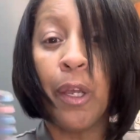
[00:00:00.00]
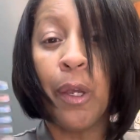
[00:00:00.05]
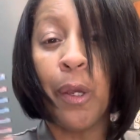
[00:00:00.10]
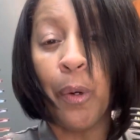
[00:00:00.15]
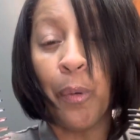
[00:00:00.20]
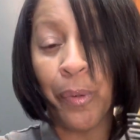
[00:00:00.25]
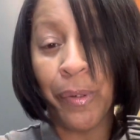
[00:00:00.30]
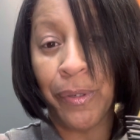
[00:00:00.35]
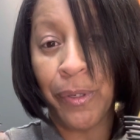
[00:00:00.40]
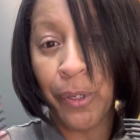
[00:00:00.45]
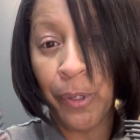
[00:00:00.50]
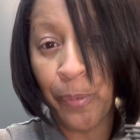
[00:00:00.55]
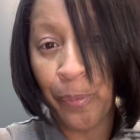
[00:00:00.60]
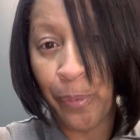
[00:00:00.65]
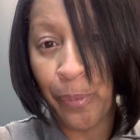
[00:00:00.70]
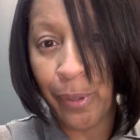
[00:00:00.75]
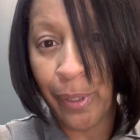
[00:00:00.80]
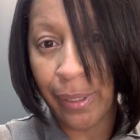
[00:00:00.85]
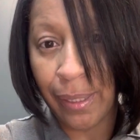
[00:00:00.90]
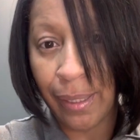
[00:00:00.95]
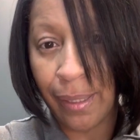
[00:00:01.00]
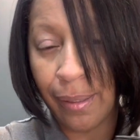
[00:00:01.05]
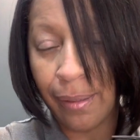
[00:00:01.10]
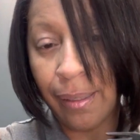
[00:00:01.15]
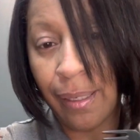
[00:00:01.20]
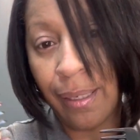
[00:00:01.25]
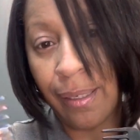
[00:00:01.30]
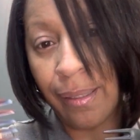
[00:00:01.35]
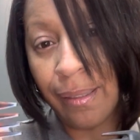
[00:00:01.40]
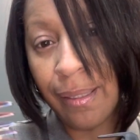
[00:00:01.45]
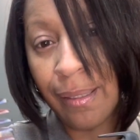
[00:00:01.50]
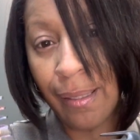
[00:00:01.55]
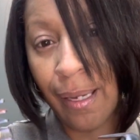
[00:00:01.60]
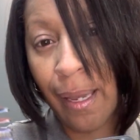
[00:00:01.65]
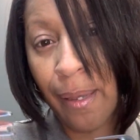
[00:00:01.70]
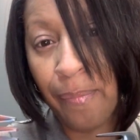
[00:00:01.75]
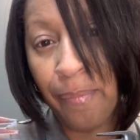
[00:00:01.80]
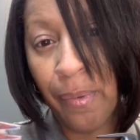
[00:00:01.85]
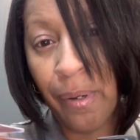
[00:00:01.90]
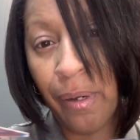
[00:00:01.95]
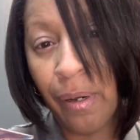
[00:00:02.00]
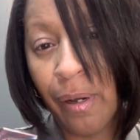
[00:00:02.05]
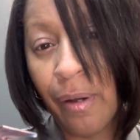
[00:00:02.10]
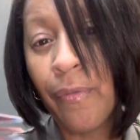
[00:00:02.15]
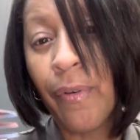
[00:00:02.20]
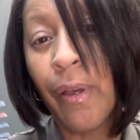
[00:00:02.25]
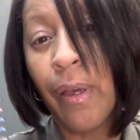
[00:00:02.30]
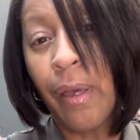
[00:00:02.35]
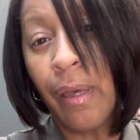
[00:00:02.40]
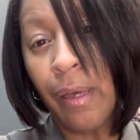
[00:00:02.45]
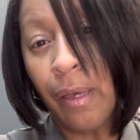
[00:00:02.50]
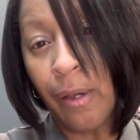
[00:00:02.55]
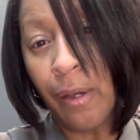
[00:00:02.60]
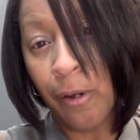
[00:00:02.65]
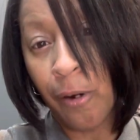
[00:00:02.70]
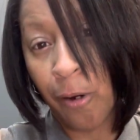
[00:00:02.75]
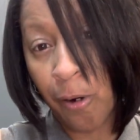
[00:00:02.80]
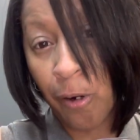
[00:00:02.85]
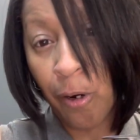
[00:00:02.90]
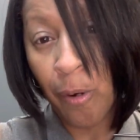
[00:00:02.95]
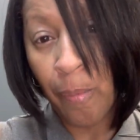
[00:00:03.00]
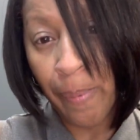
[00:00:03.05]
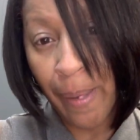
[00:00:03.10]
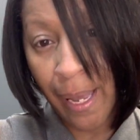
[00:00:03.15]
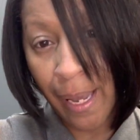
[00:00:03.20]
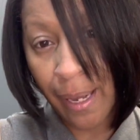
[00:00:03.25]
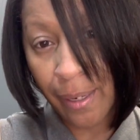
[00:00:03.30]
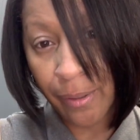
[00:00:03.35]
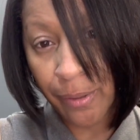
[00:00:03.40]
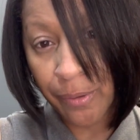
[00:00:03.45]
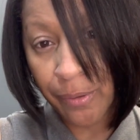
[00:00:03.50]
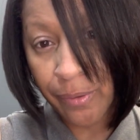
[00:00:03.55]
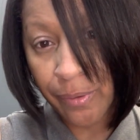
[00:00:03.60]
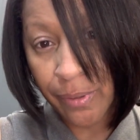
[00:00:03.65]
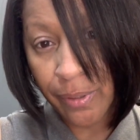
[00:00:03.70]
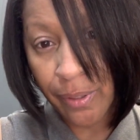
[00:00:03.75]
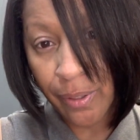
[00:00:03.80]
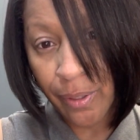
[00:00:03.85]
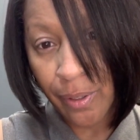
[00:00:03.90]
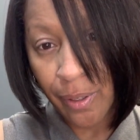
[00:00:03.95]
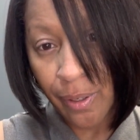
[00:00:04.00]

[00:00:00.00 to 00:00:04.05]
when you put in any type of curl patterns